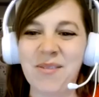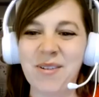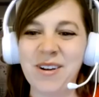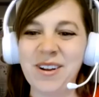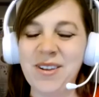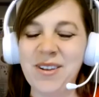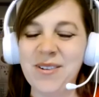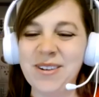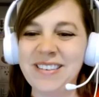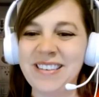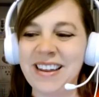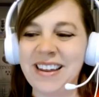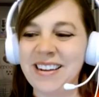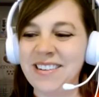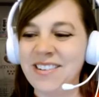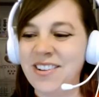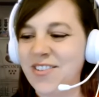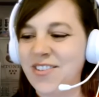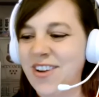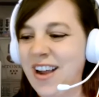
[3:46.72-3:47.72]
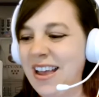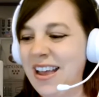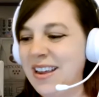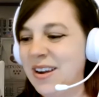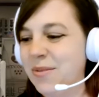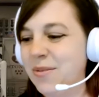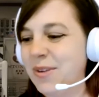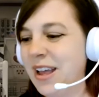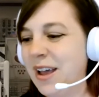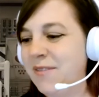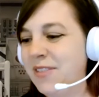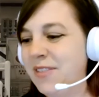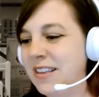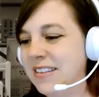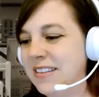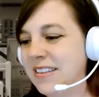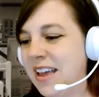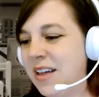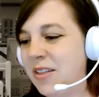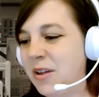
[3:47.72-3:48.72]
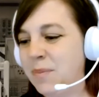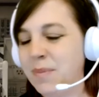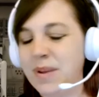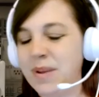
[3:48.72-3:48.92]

What are you excited to try here? We have this Keller